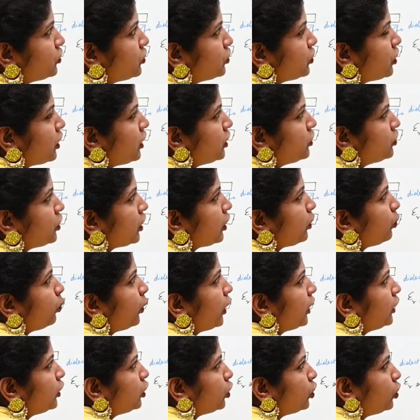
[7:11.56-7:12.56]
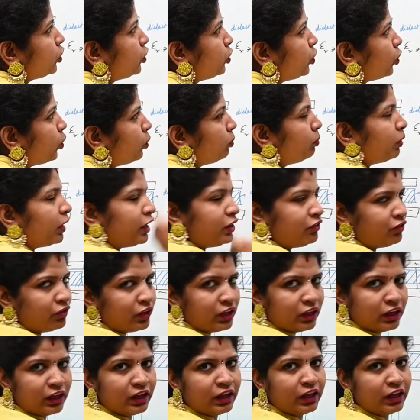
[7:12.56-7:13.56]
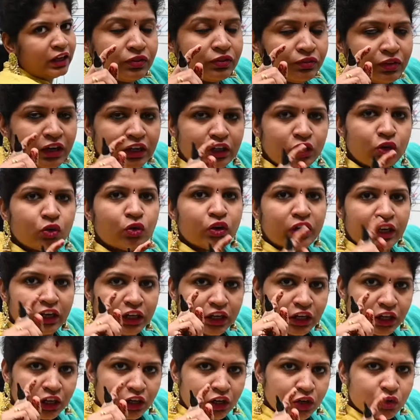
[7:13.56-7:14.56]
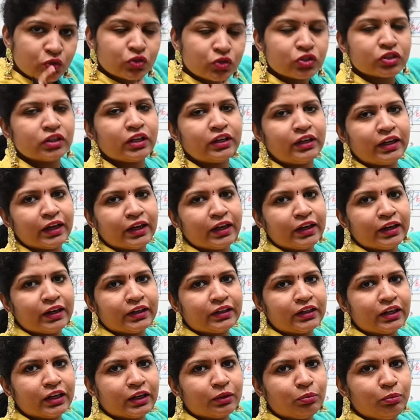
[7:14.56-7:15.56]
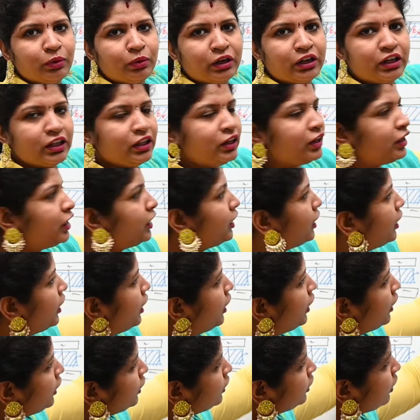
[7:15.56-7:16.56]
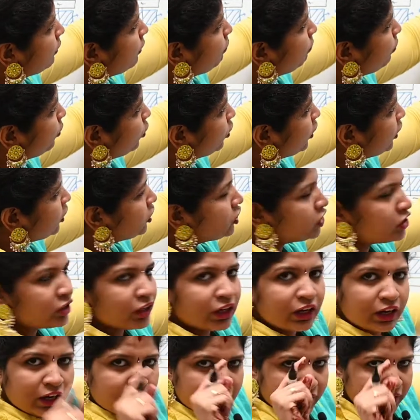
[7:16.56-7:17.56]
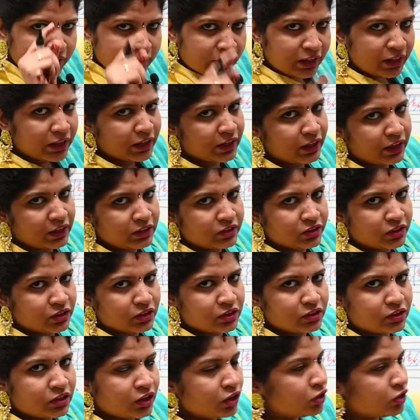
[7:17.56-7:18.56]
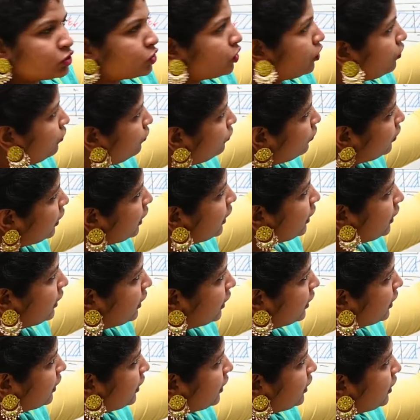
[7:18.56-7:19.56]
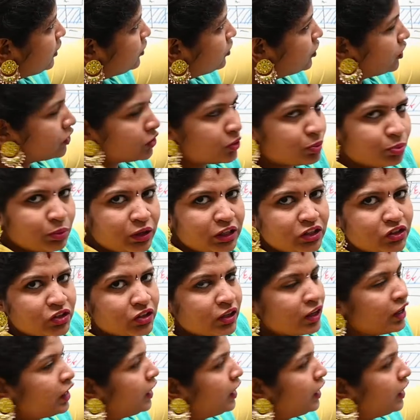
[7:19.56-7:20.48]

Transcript: C is equal to Q by V. When you introduce the dielectric material, the potential decreases. So V decreases means